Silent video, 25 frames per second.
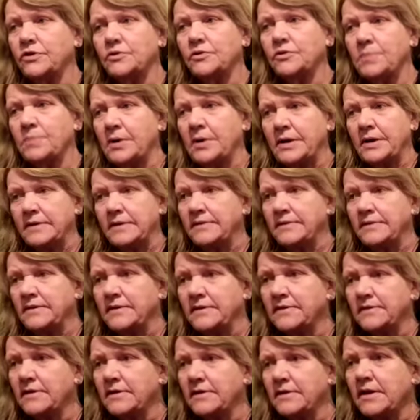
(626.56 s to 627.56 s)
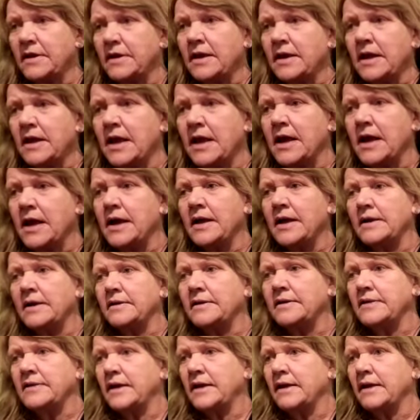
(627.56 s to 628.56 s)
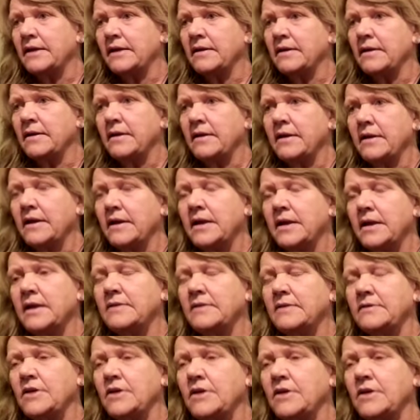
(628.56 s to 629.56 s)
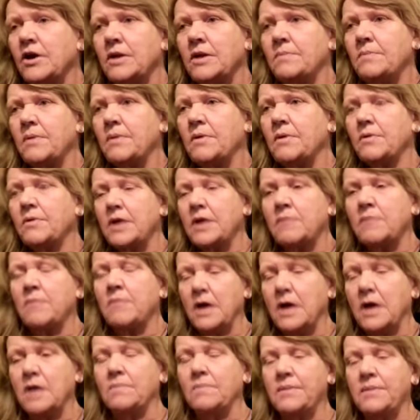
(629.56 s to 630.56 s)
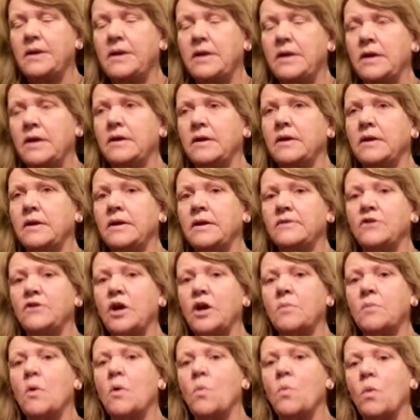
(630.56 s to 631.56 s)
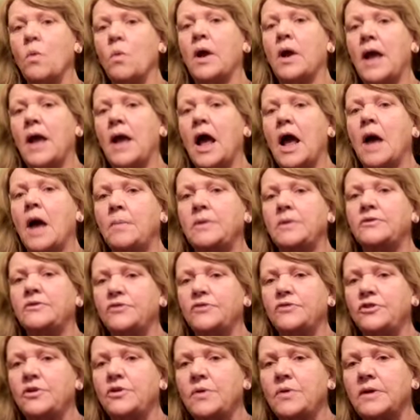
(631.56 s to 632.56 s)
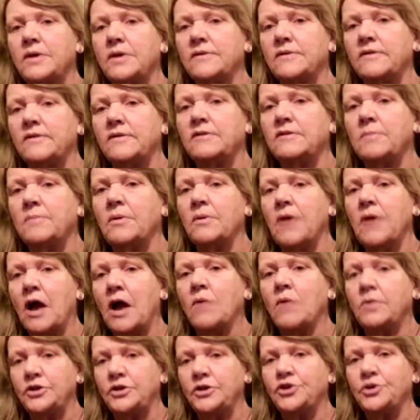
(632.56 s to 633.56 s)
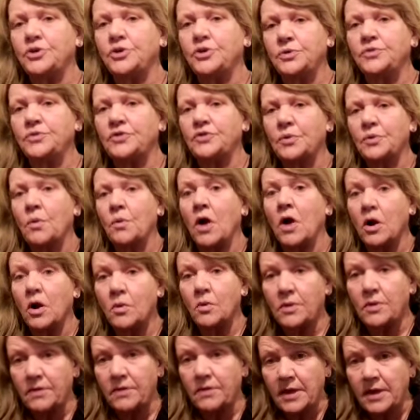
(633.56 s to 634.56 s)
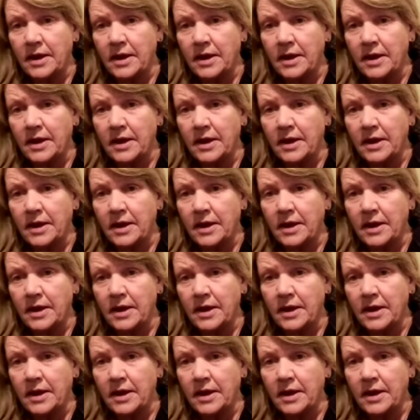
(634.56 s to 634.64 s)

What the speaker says: experiences. And it's not about, in my opinion, it's not about what happens to us, it's about how we choose to walk with it.